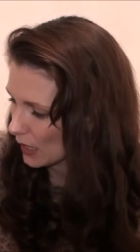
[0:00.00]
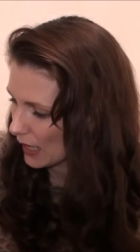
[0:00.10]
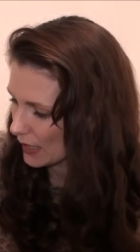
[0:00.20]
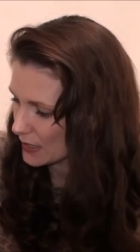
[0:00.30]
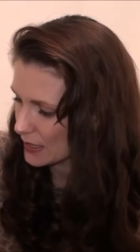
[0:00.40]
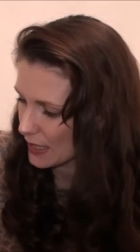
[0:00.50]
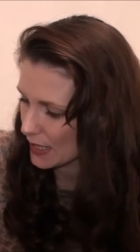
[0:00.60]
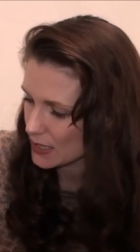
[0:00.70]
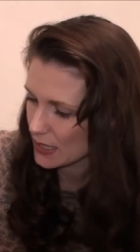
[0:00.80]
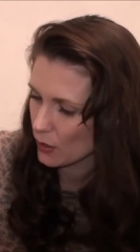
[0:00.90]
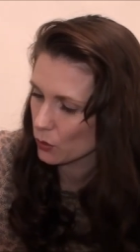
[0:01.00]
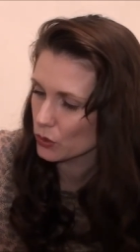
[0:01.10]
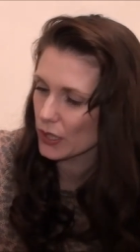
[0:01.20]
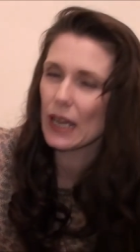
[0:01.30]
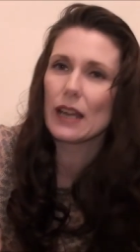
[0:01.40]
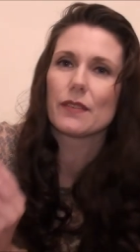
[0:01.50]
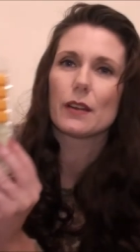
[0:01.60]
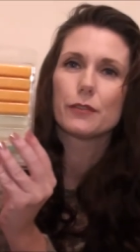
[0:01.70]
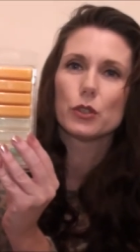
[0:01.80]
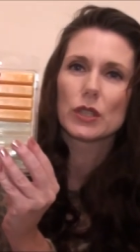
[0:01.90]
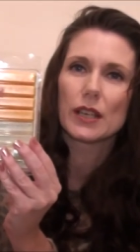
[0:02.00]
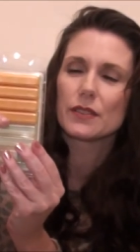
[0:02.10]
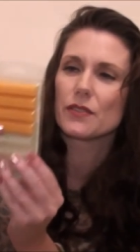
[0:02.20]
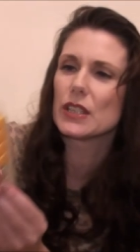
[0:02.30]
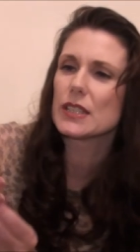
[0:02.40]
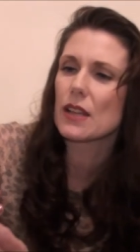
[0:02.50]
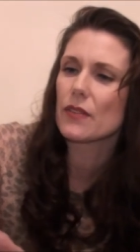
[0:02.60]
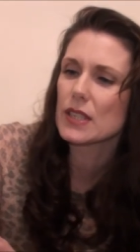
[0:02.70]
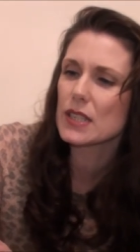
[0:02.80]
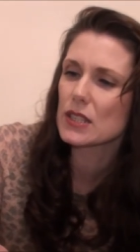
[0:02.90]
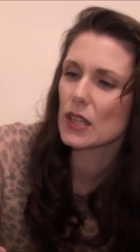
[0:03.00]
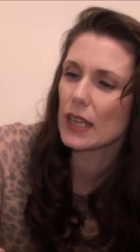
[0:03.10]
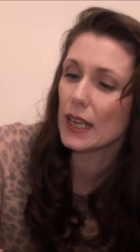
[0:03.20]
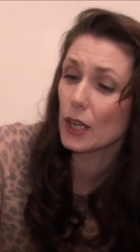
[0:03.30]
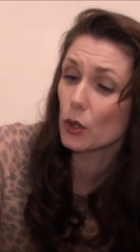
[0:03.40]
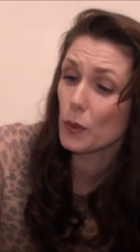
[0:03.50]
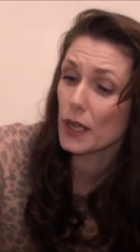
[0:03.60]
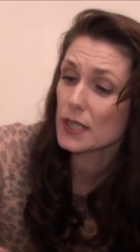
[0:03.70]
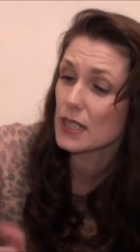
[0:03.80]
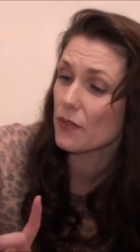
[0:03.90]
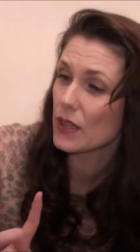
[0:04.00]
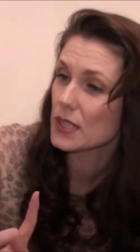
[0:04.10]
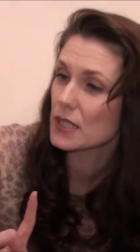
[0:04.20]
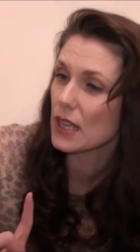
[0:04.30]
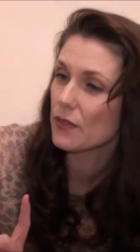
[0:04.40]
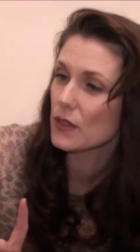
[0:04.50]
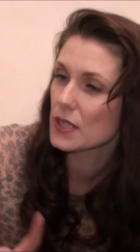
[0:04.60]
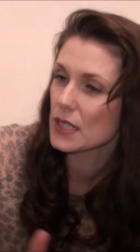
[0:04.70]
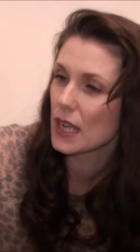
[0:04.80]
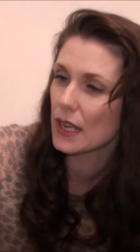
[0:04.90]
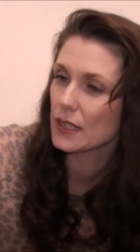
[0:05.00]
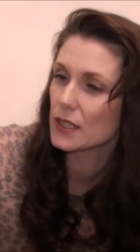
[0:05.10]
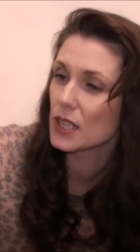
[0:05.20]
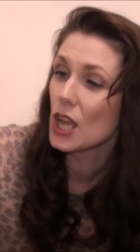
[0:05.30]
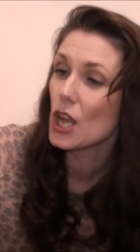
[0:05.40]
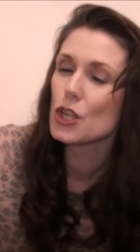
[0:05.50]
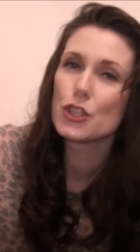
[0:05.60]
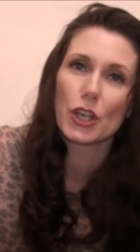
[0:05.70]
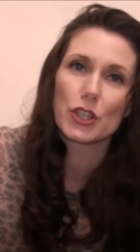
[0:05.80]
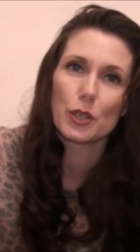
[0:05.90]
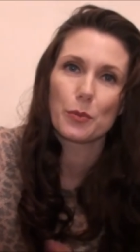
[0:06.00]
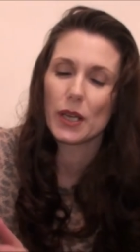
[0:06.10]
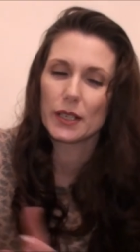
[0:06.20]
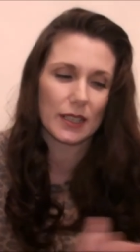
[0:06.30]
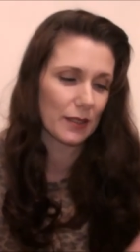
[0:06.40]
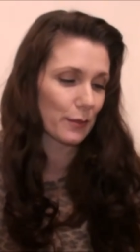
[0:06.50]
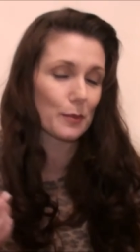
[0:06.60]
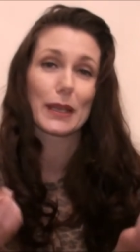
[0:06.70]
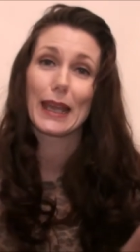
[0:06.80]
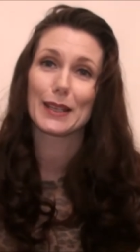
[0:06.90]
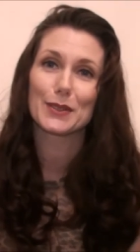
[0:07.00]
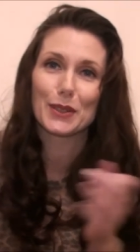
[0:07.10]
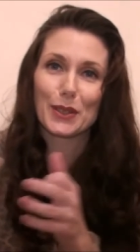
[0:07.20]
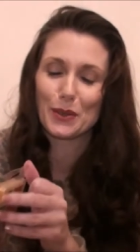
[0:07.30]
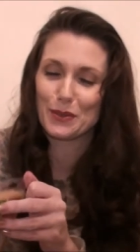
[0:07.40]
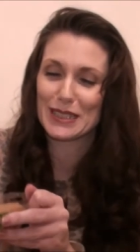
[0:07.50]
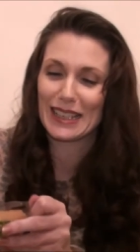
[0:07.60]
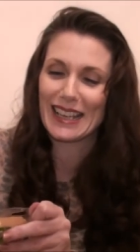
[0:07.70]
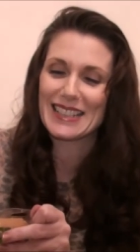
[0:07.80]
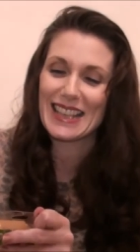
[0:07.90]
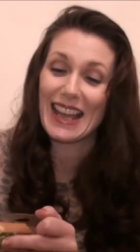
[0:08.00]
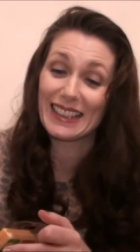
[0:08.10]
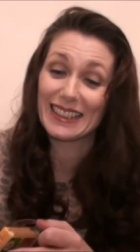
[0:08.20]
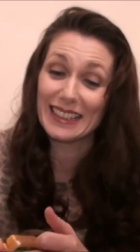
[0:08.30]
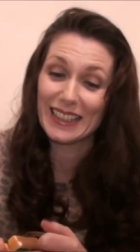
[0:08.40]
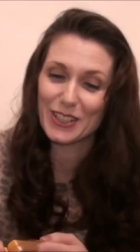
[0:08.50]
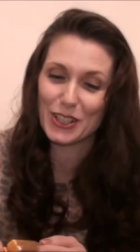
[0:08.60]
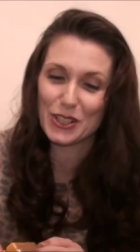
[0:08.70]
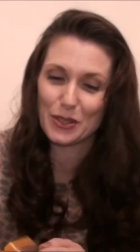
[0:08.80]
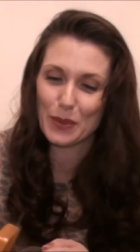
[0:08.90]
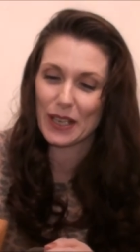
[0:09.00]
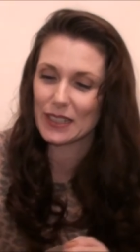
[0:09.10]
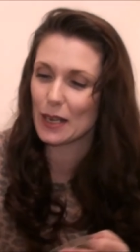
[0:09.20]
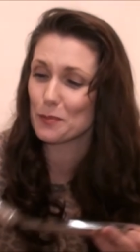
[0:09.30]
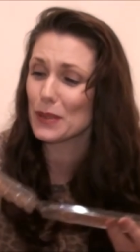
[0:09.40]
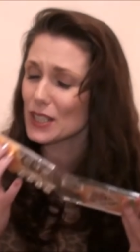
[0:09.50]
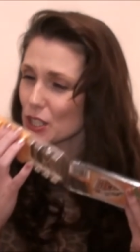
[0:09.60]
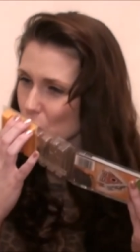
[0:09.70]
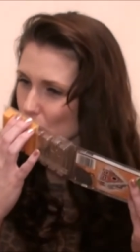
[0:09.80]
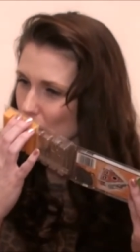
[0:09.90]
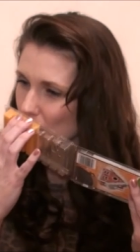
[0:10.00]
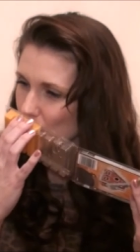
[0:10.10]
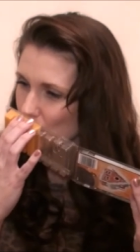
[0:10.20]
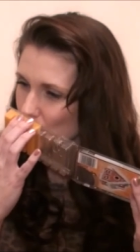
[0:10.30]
And next I only have a few left of these and this is the Airwicks and this is in the scent gingerbread and from the candle you can obviously guess that I like gingerbread and I'm pretty sure,